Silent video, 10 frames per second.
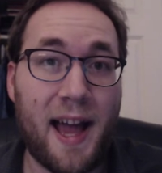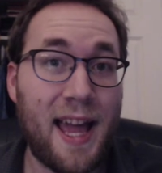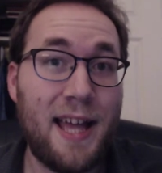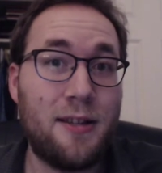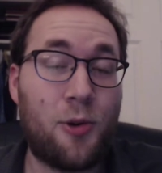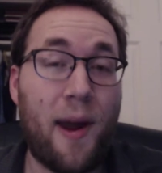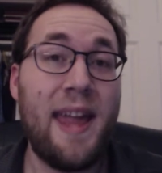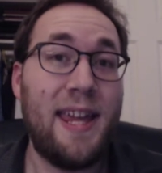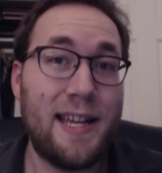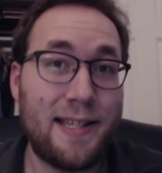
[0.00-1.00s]
got
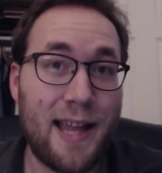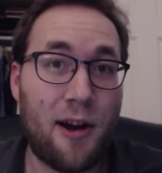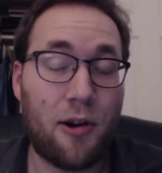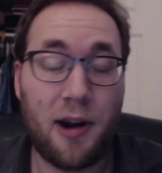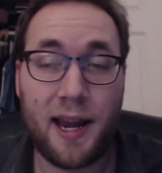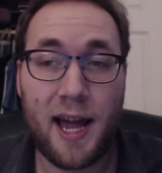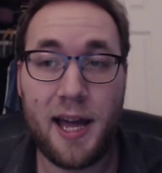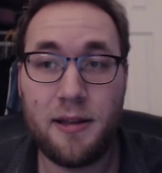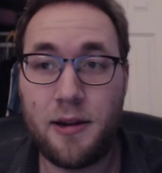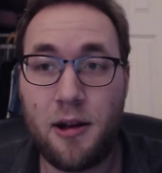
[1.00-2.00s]
grandkids now, or I
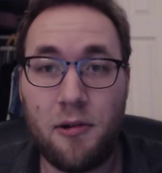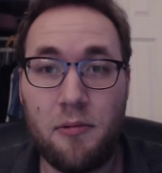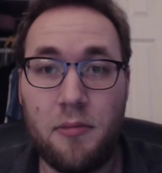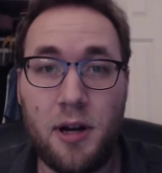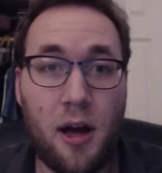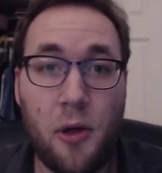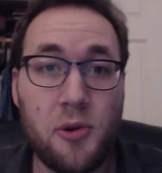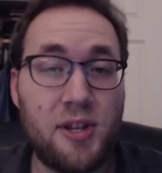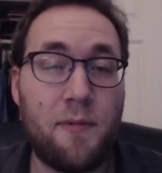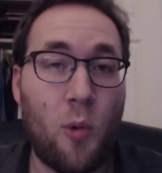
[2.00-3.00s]
got, other
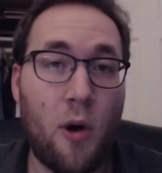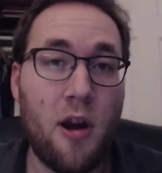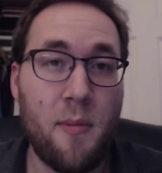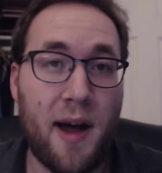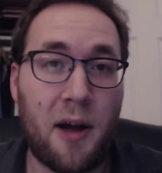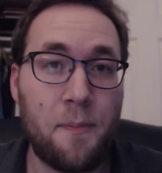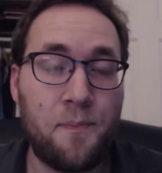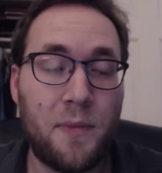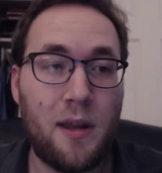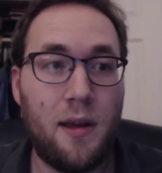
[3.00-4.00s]
stuff to worry about.
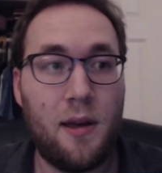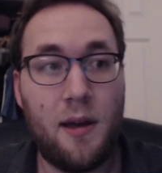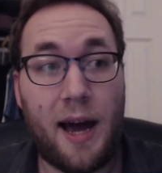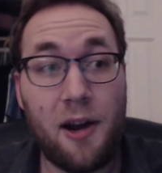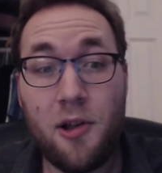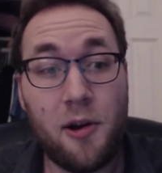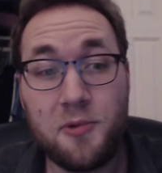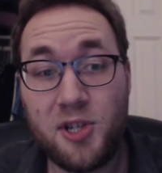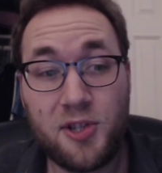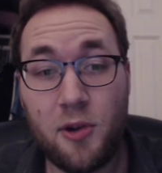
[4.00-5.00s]
I don't know. It was
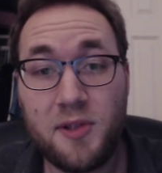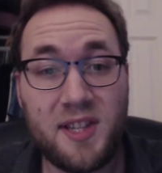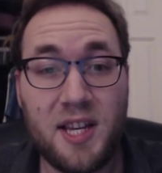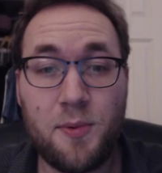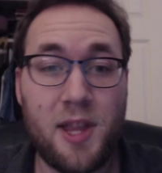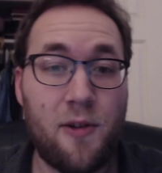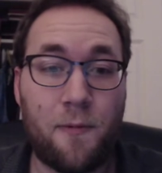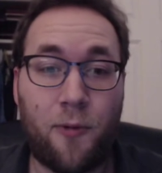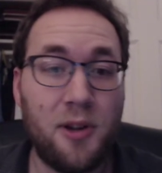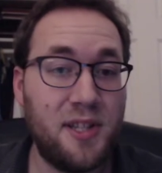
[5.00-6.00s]
just those scenes when they
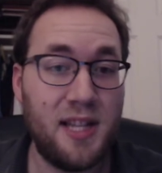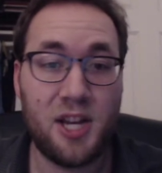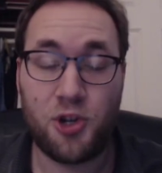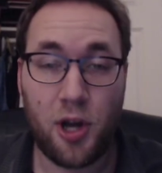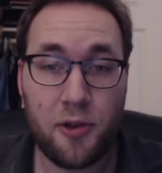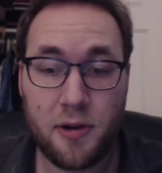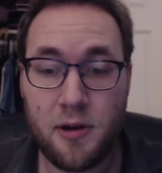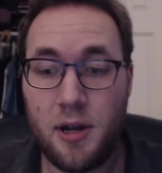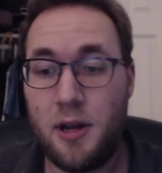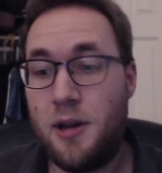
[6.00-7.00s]
confronted each
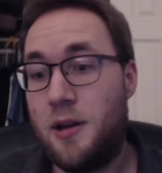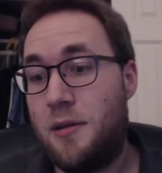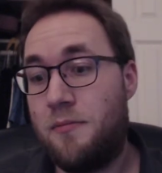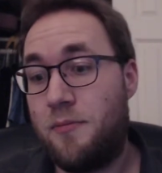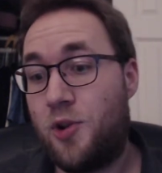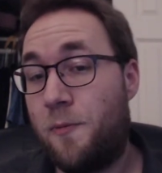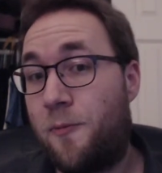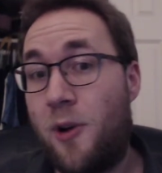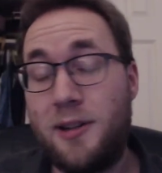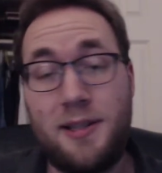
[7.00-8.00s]
other,
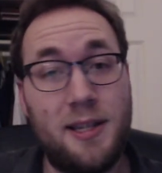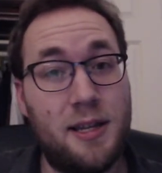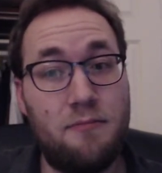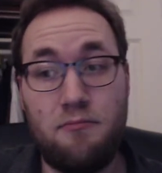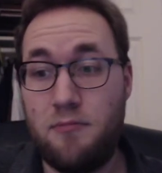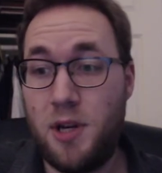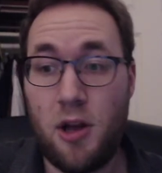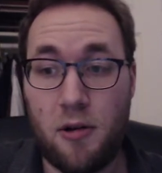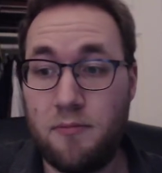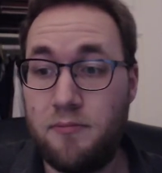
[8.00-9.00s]
confronted,
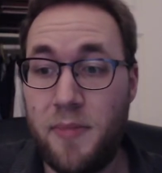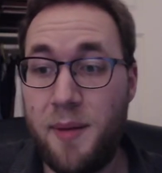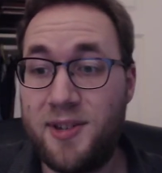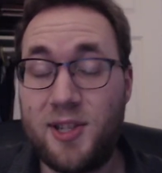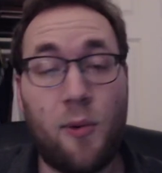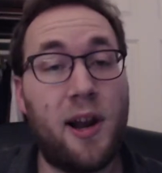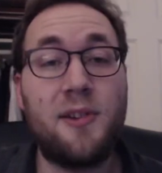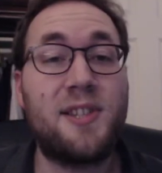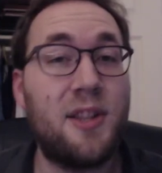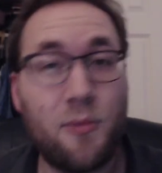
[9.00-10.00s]
maybe someone
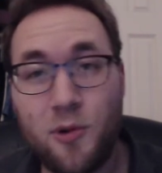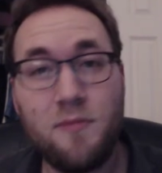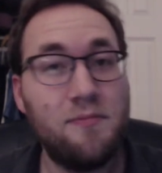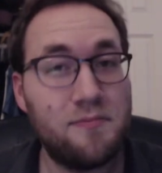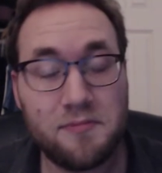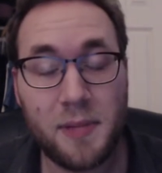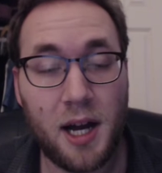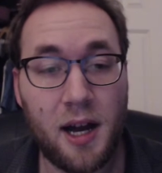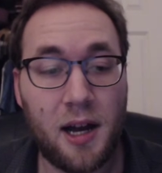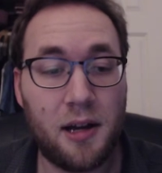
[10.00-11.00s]
else in the room.
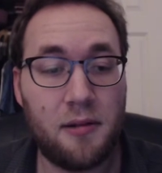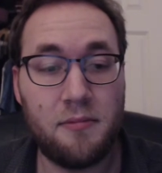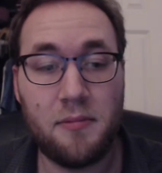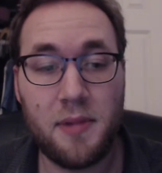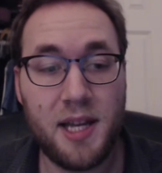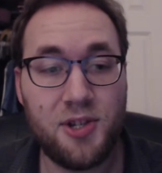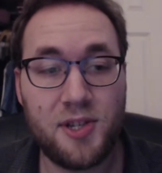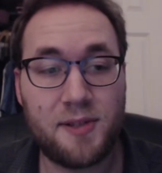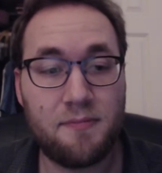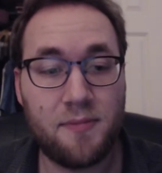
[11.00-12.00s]

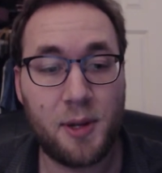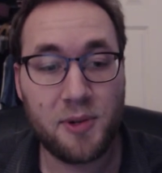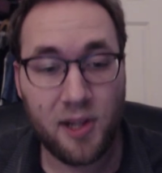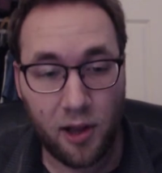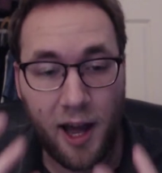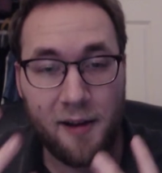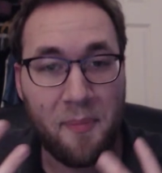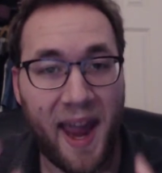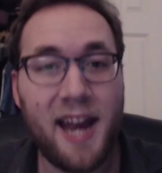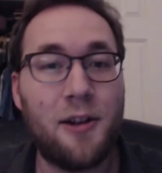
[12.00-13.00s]
There was a lot of
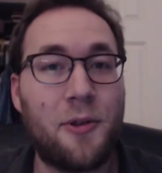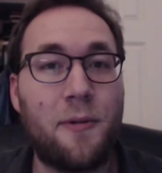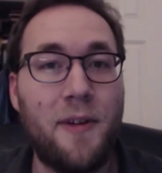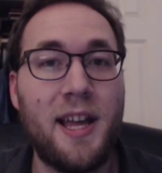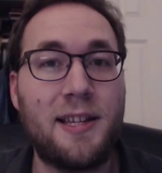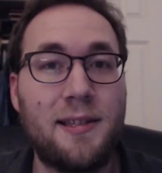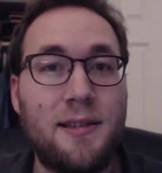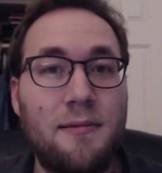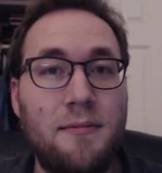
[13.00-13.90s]
pain on their face